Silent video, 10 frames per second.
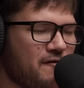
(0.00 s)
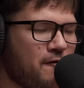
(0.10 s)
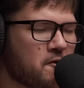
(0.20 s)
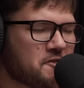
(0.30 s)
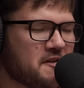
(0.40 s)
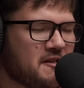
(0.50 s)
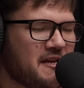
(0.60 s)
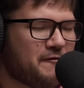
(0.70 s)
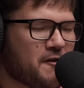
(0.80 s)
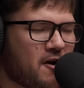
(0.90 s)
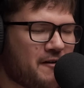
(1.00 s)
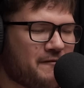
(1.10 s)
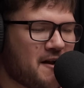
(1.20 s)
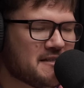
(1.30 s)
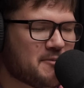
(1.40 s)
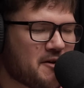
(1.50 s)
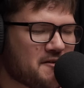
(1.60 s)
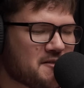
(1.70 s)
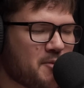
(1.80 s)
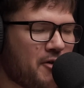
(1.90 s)
Fortunately for the Arfons
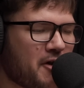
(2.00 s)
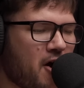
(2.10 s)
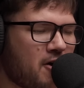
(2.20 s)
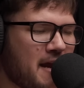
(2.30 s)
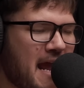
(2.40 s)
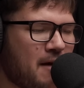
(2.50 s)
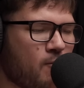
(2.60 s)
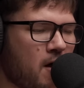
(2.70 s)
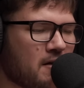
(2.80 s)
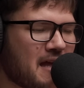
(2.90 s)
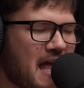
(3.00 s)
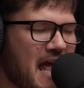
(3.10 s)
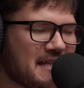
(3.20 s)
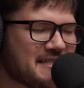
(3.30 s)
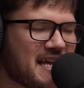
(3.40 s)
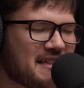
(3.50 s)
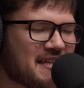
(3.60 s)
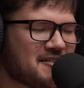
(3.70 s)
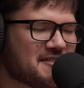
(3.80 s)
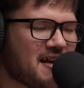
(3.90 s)
brothers, both Art and Walt had set
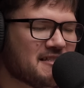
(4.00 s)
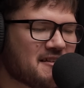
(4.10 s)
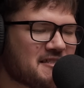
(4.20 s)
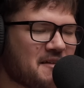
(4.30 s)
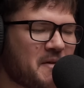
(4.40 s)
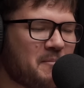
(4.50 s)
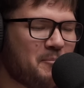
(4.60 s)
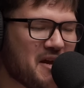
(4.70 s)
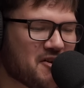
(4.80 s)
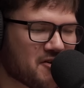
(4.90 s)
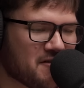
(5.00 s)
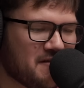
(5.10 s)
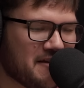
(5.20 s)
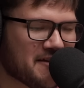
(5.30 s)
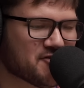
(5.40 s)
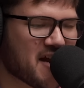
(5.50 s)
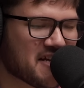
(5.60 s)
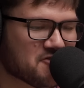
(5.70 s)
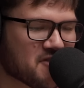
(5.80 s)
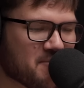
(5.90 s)
their sights on something bigger than the
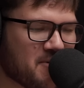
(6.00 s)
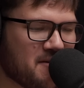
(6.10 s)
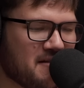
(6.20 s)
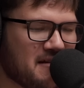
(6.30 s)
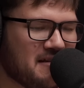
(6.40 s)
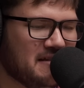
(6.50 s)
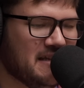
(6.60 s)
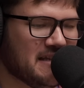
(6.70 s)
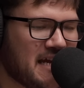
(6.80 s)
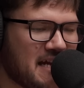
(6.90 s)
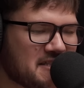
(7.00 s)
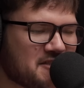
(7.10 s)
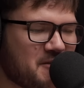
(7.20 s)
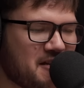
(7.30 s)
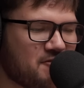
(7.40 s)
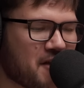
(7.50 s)
drag strip. The land speed